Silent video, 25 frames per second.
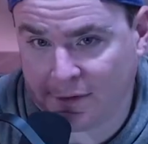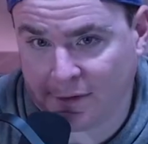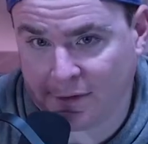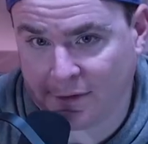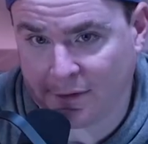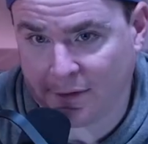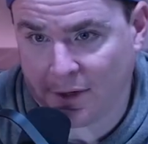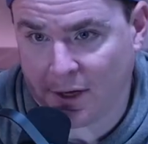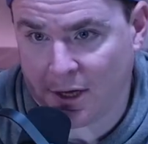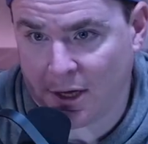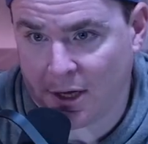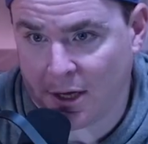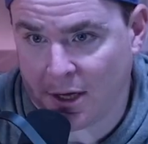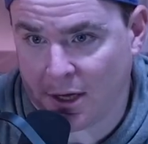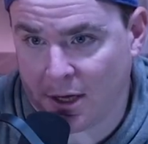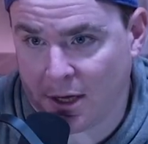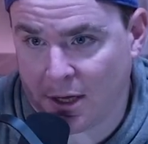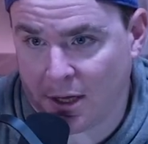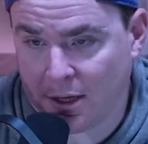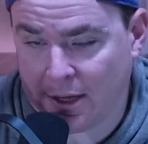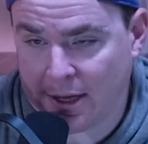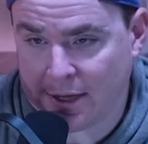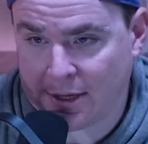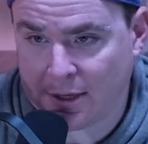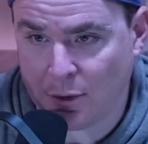is uh,
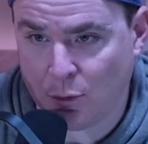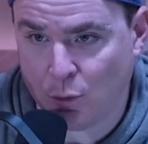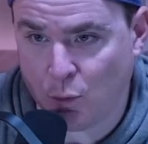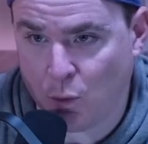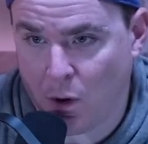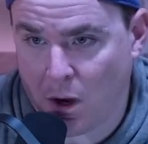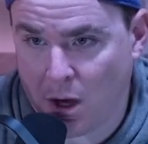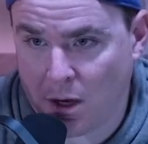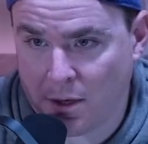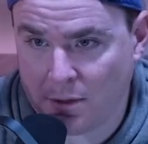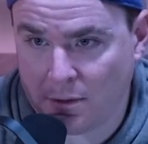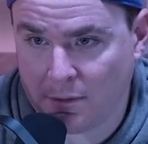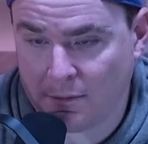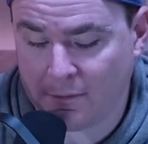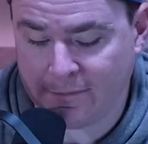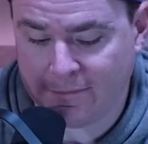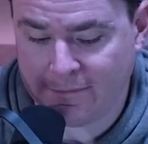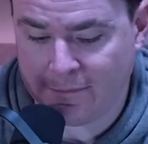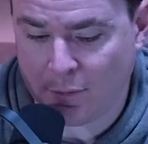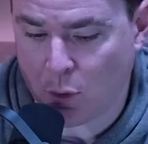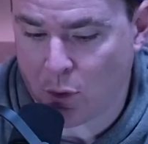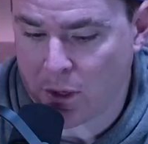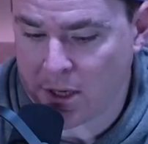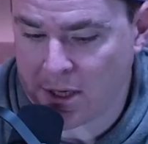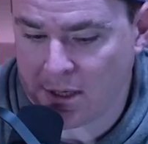like the one
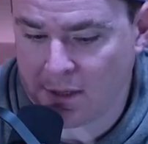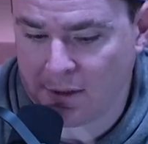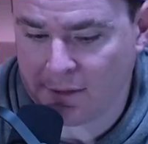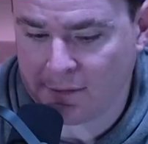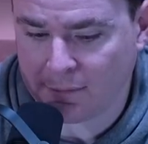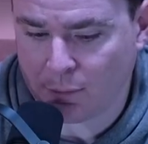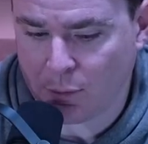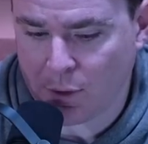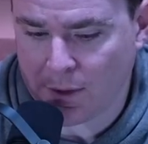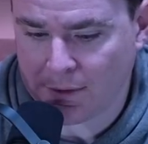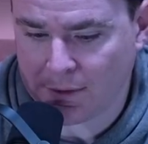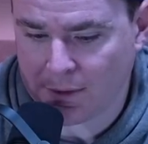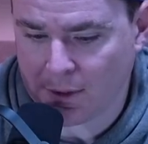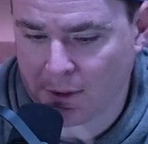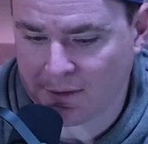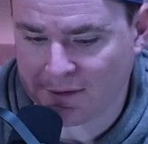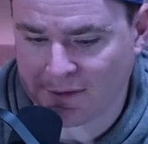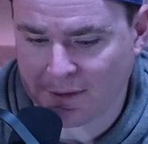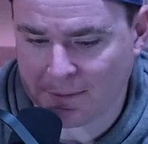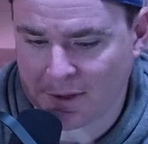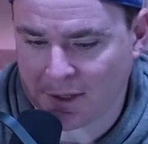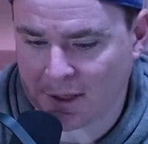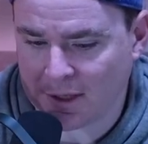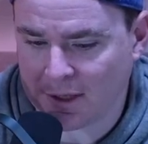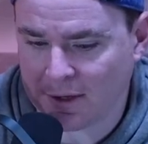forties, one thirty,
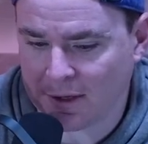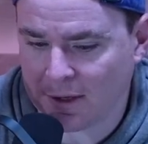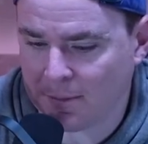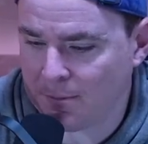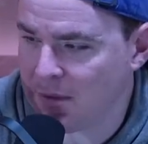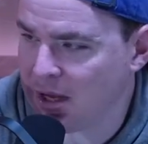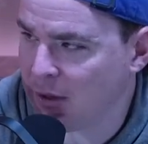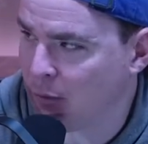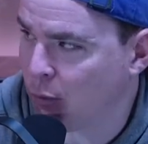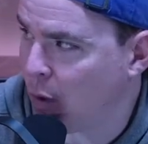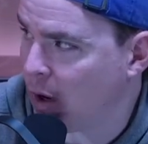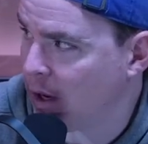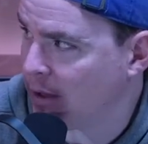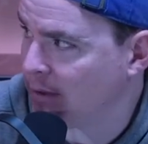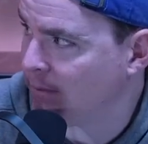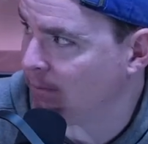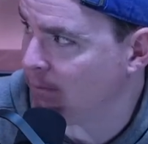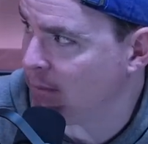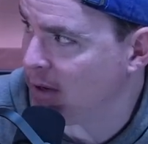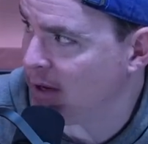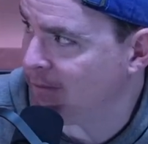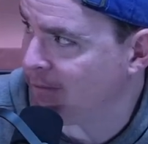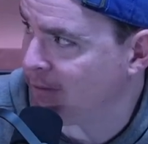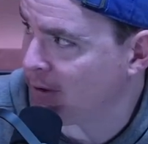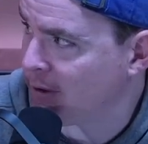something in the mid one,
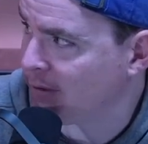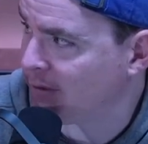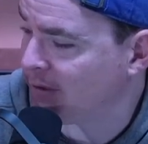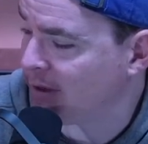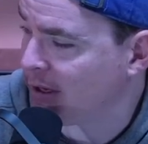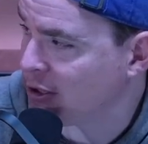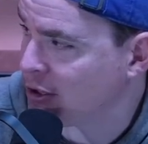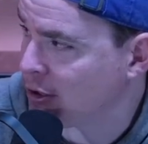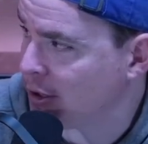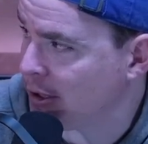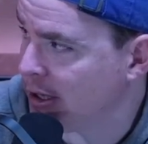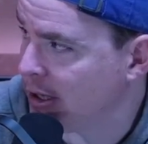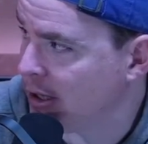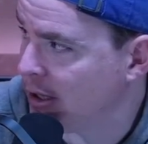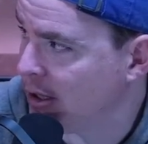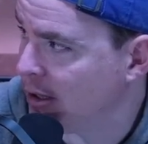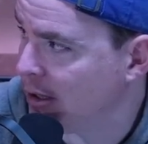mid first century.